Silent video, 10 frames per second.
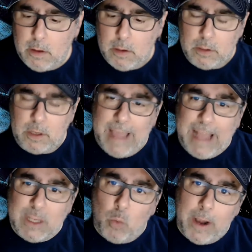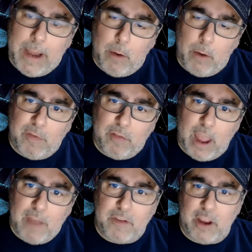So that's one area of
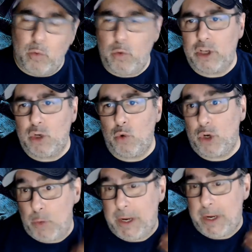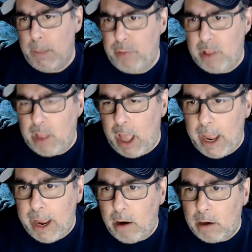life to which we can
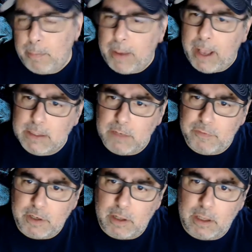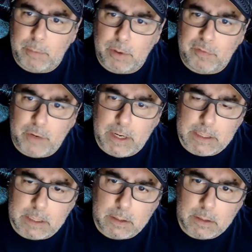apply our capacity for deliberative reason.